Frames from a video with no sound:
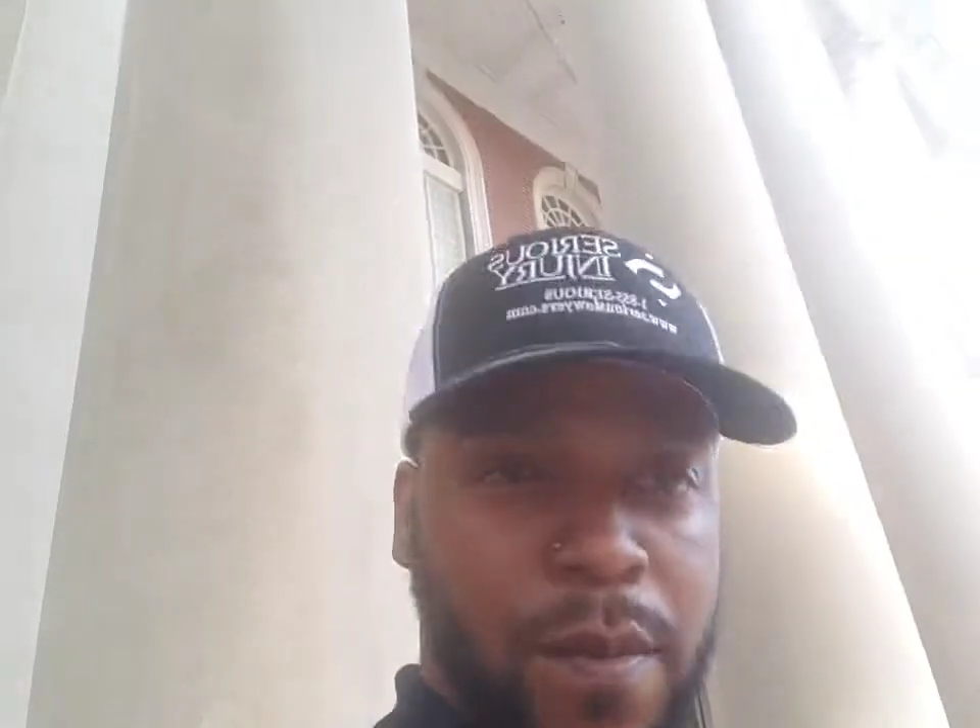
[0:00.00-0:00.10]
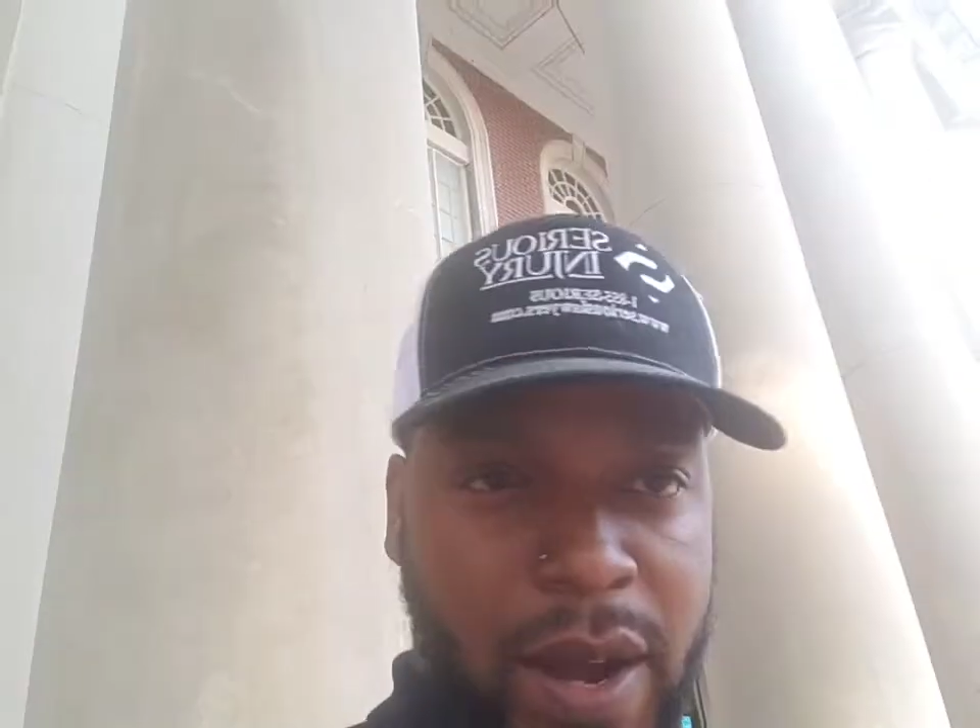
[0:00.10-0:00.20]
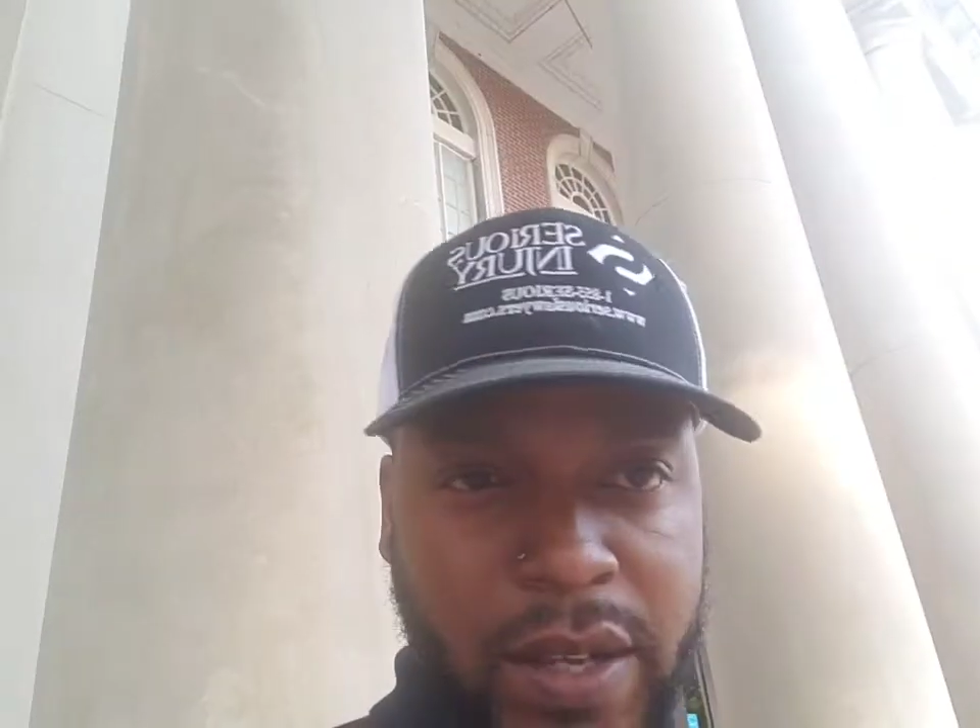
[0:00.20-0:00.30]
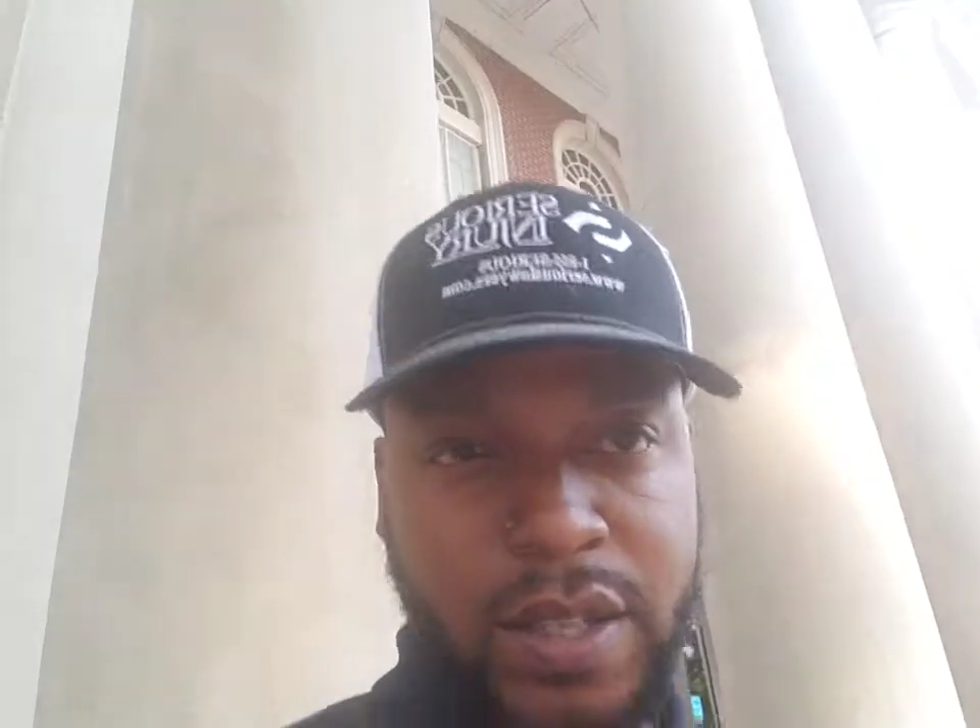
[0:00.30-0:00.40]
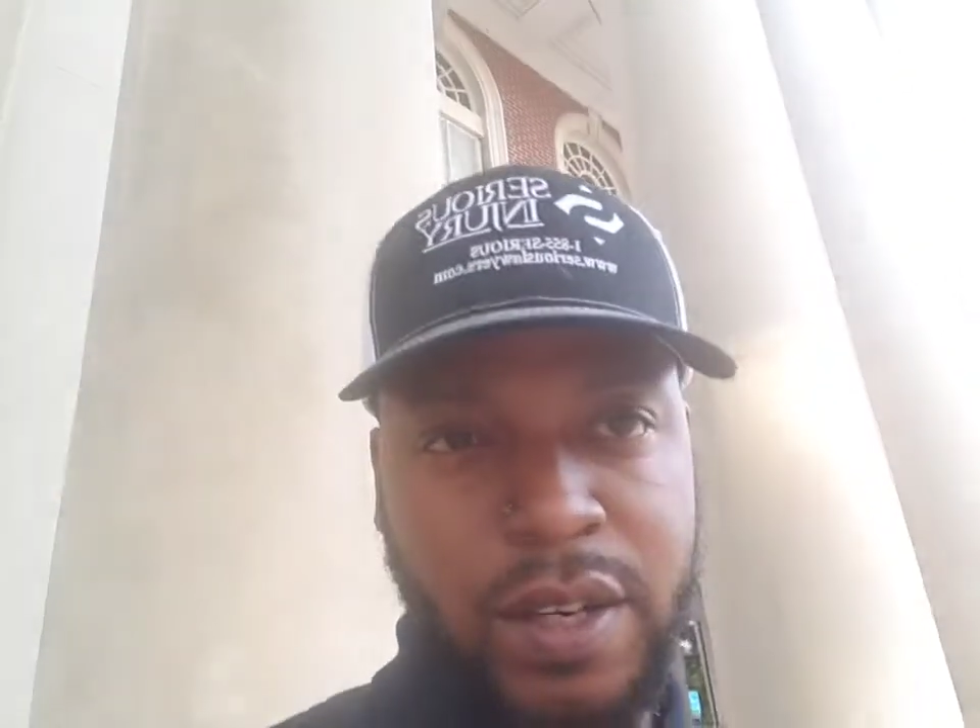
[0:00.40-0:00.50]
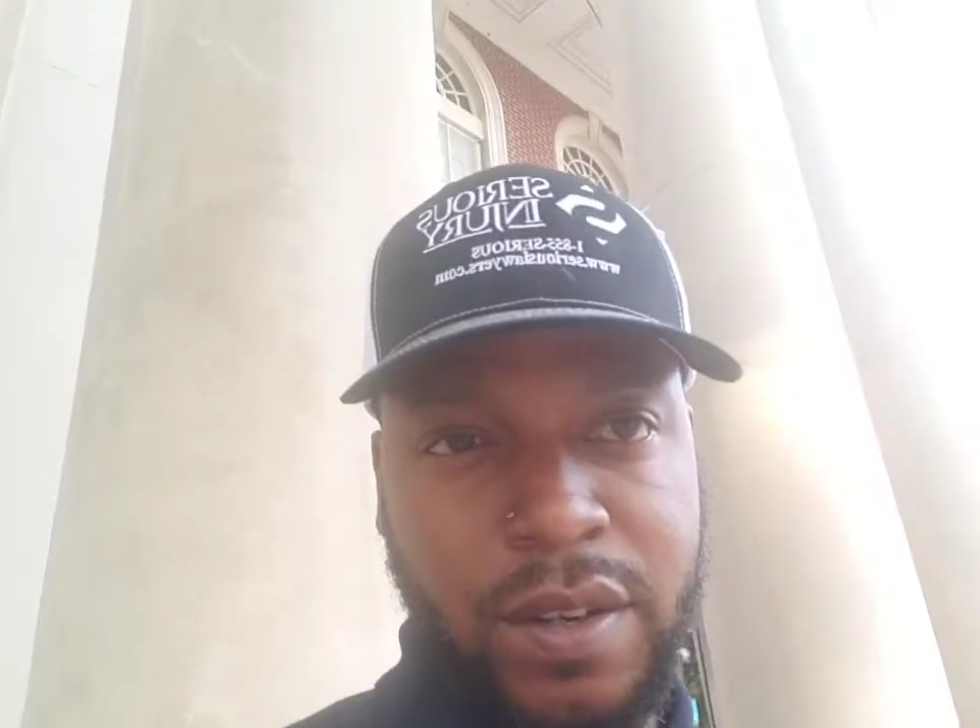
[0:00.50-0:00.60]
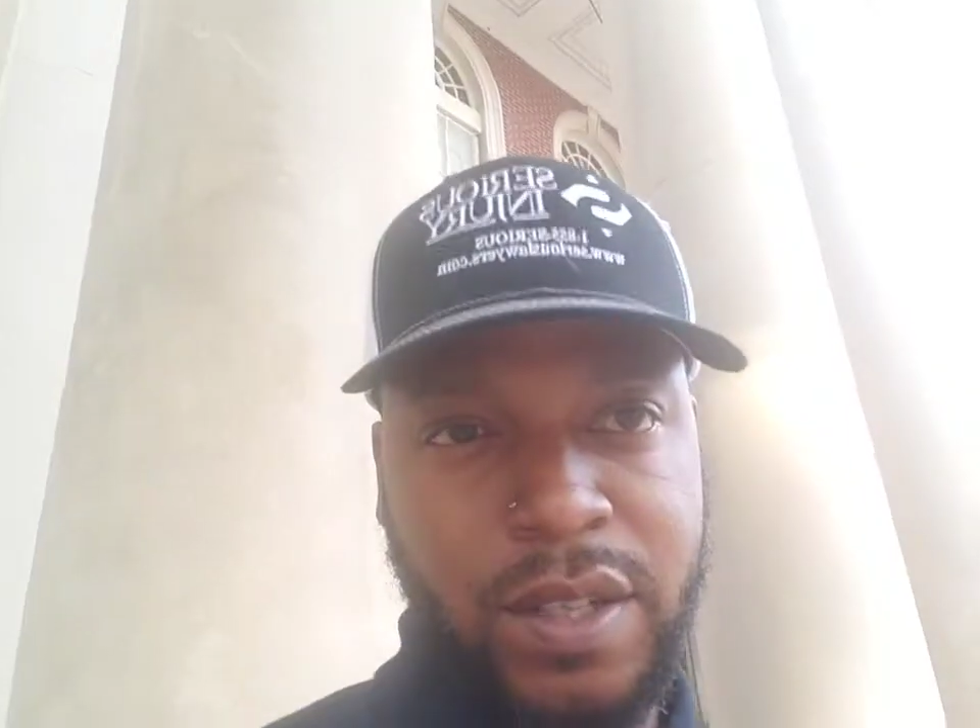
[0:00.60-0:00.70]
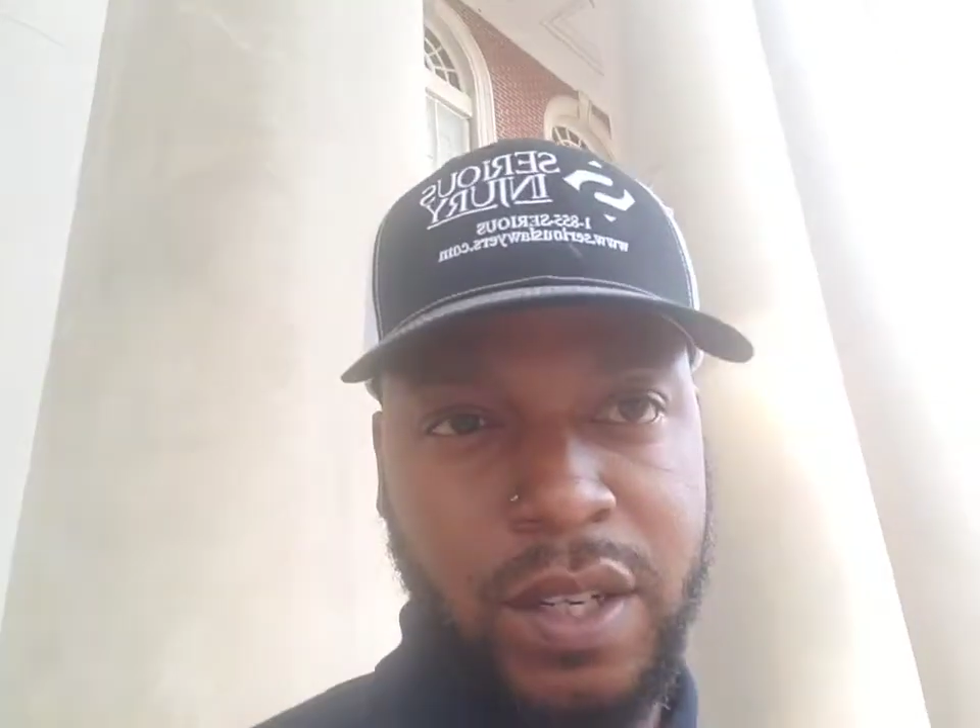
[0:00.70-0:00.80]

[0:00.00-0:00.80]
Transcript: by Serious